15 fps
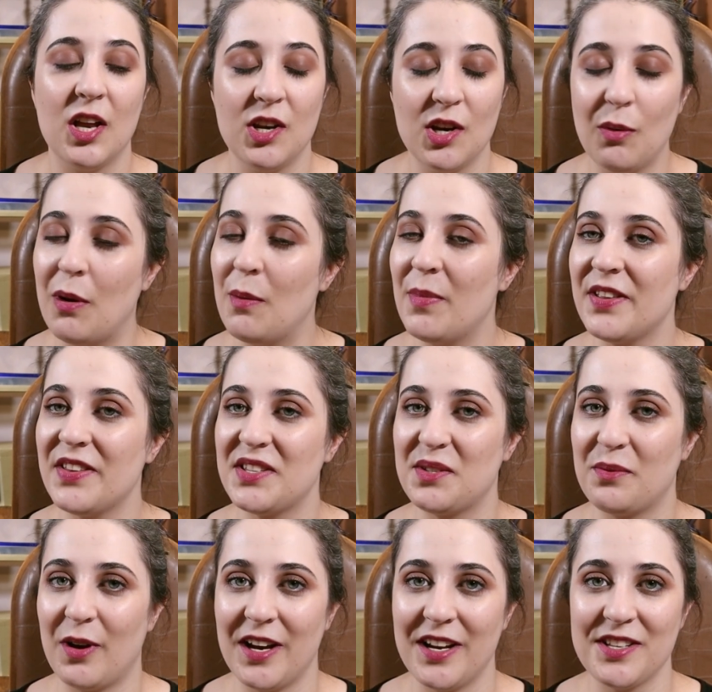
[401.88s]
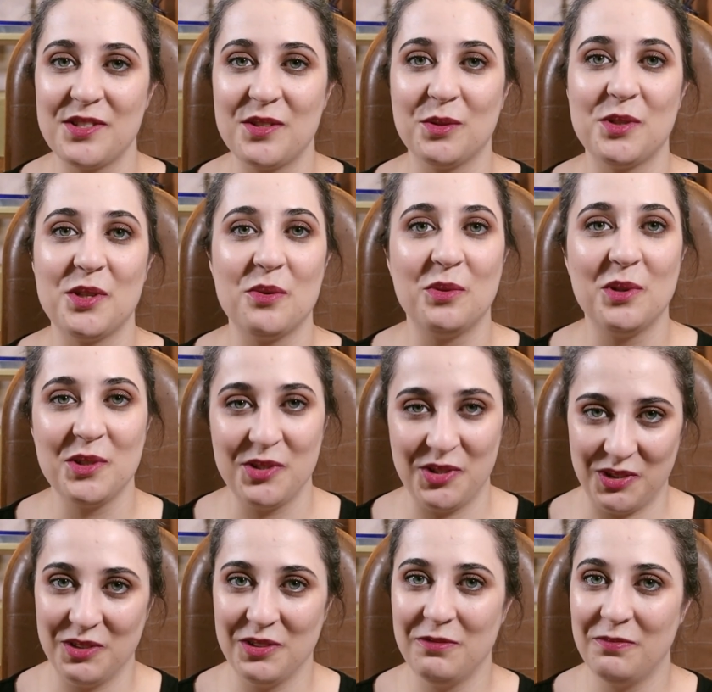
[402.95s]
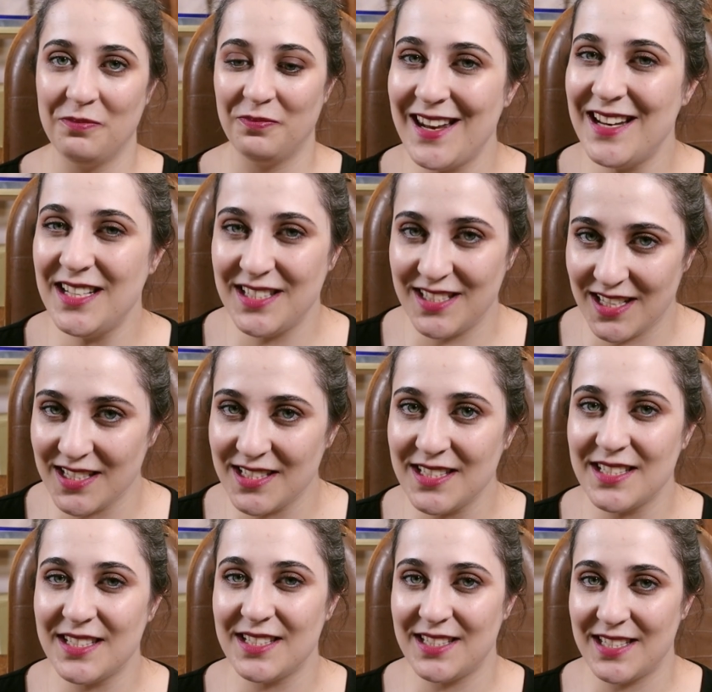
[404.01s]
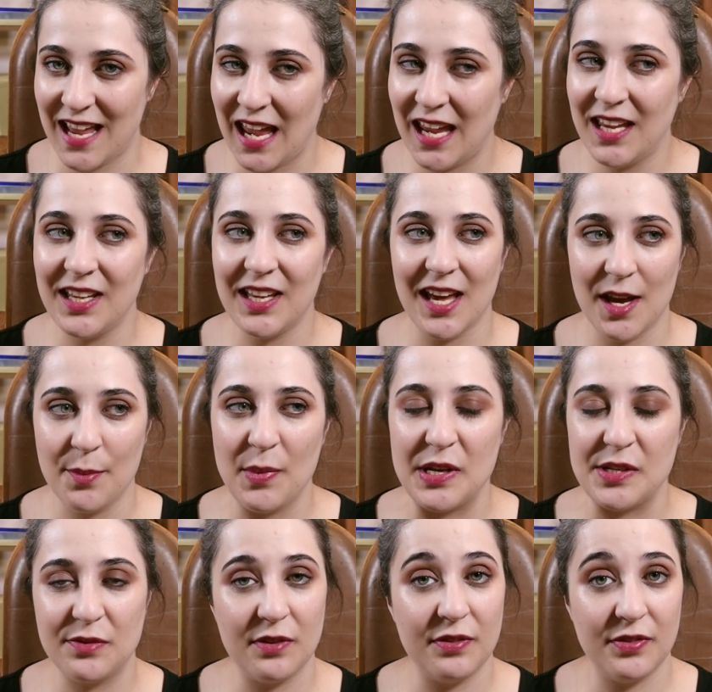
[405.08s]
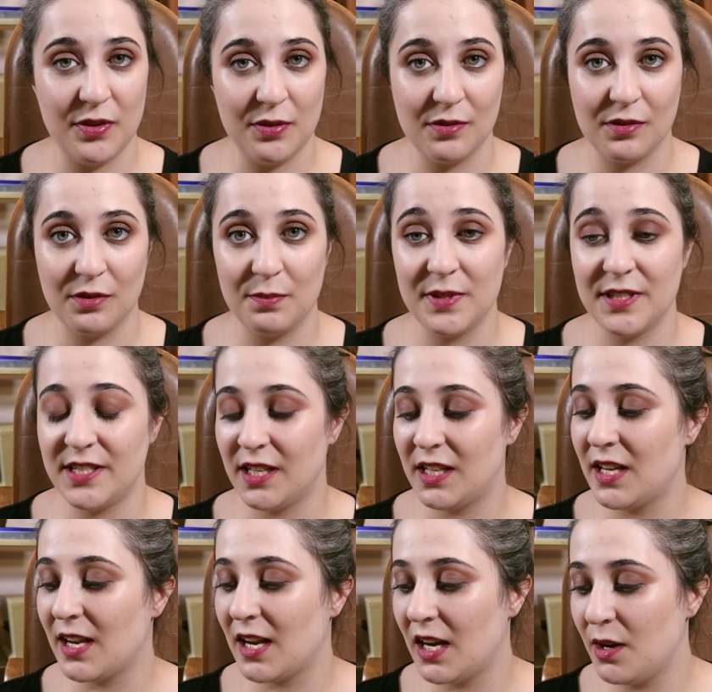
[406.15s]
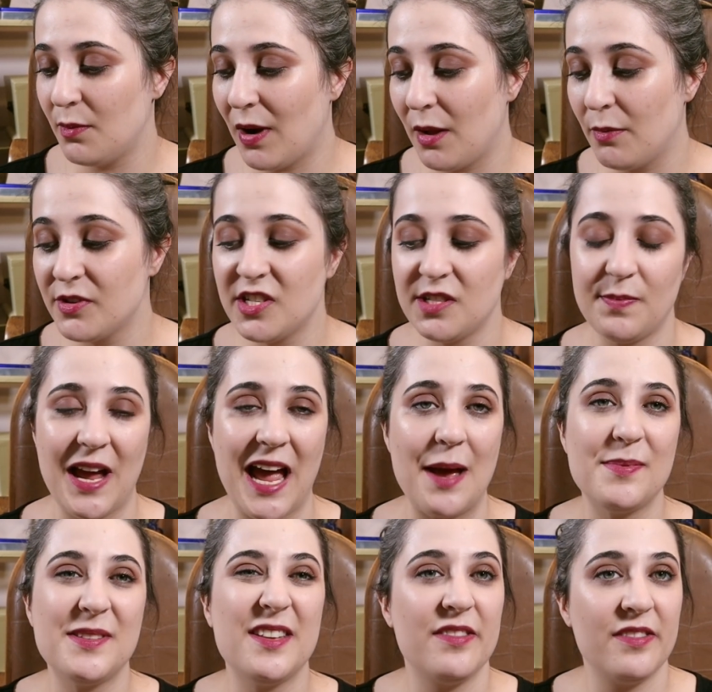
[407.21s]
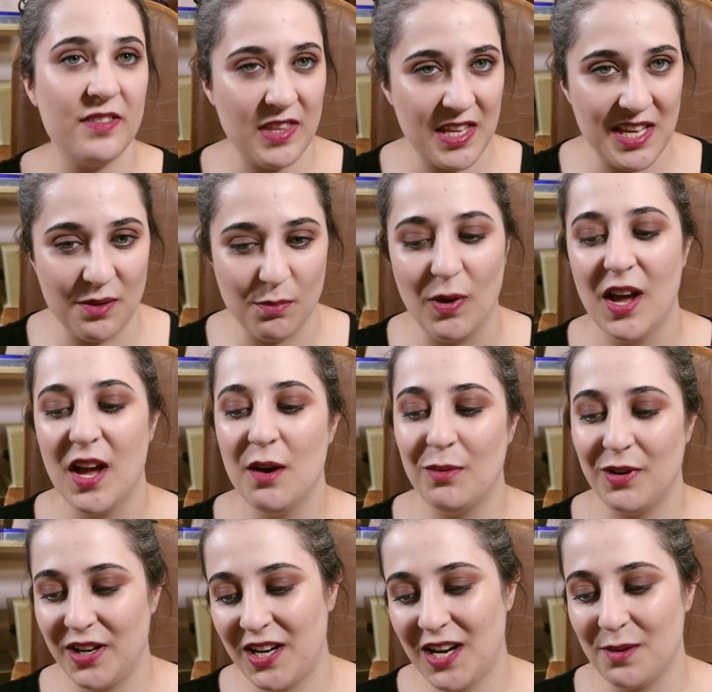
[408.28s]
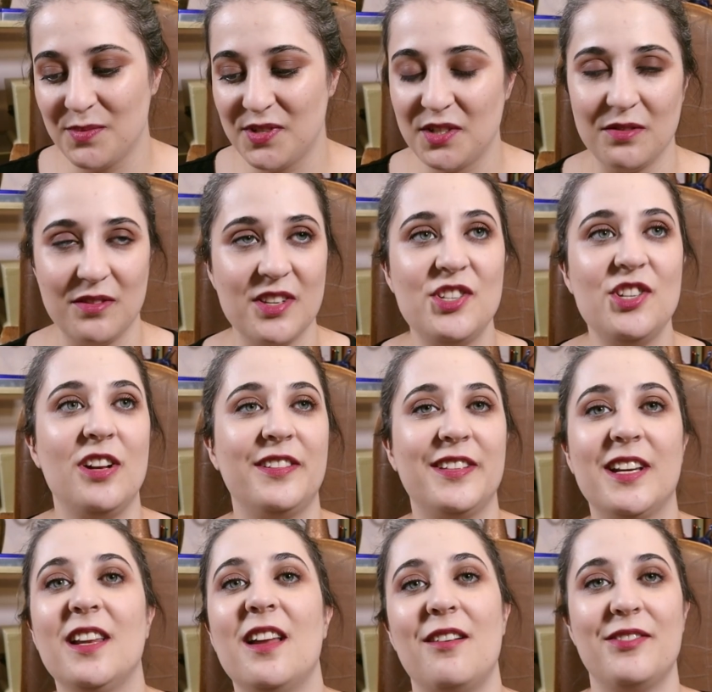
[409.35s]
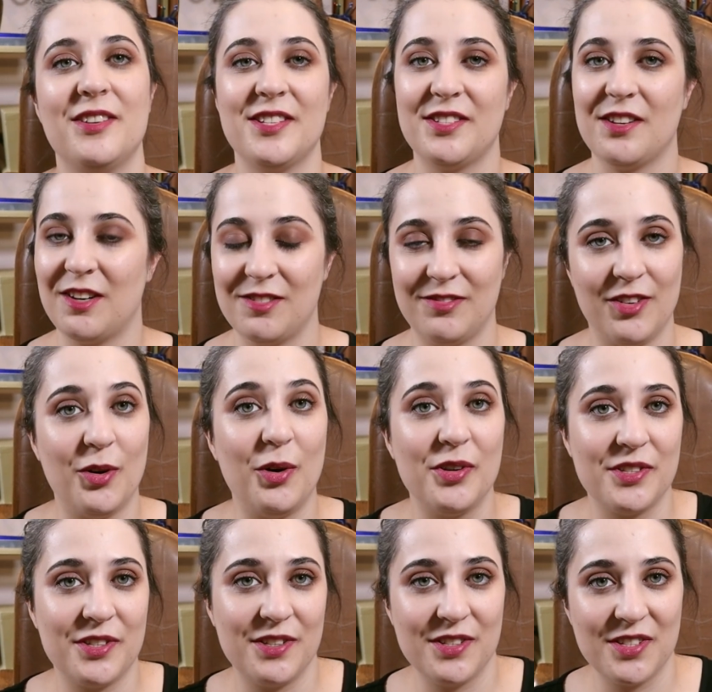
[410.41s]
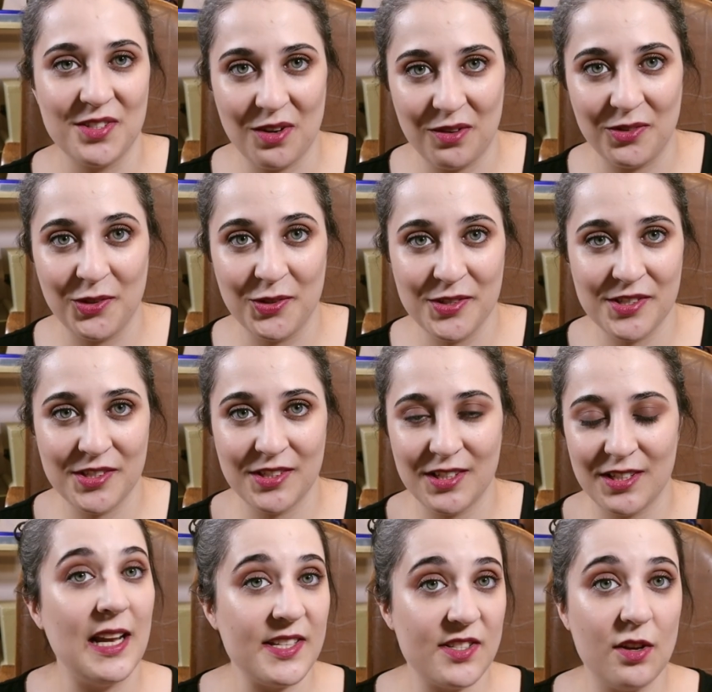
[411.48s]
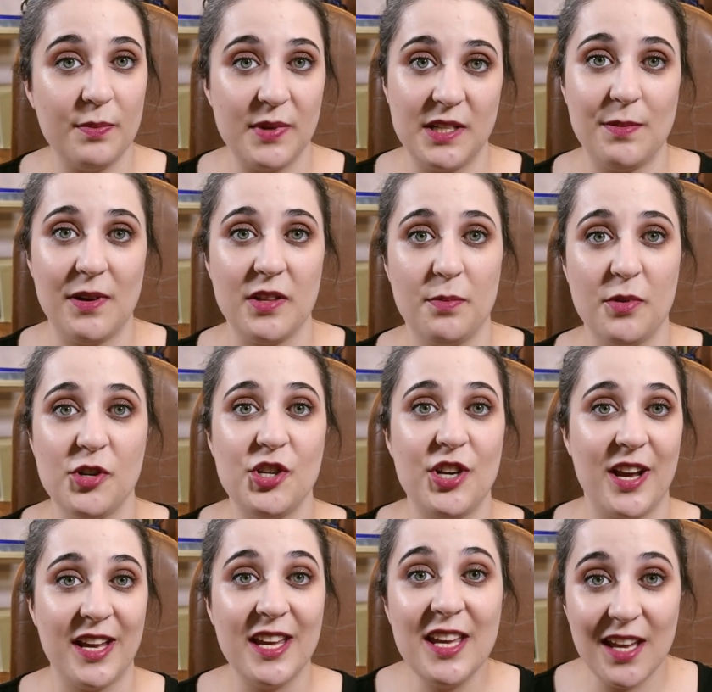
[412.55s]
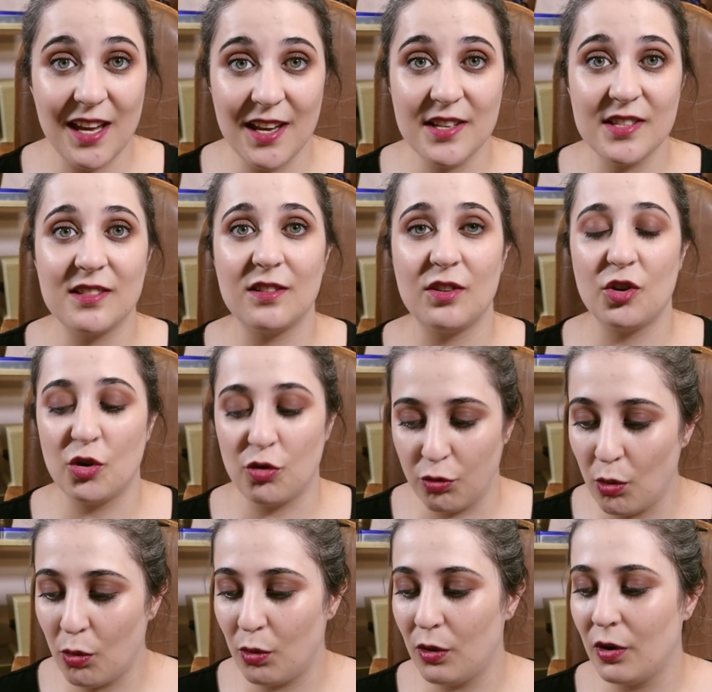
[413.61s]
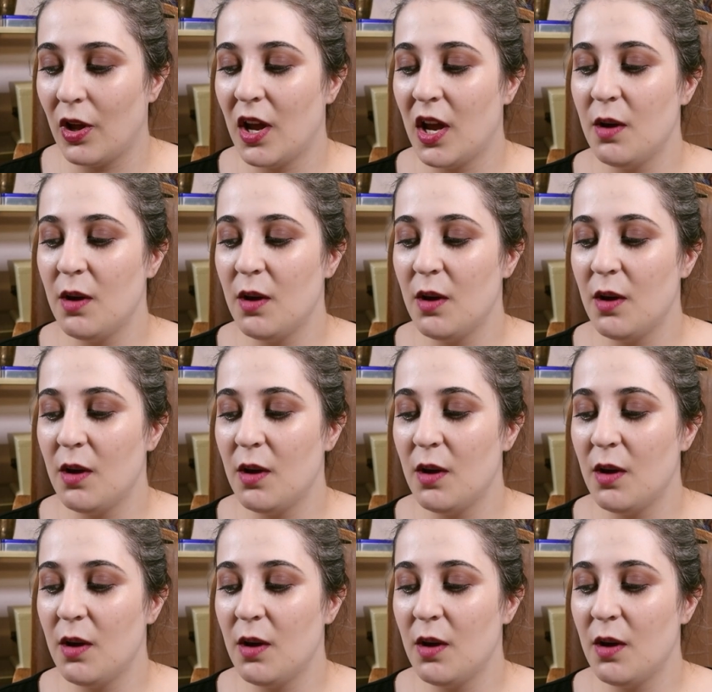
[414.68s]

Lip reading: no one but the squire's daughter will do. And he doesn't take Emma's refusal particularly well, which is perhaps a theme when it comes to the jilted lovers of Austen's novels. Let's not beat about the bush here. He is cruel,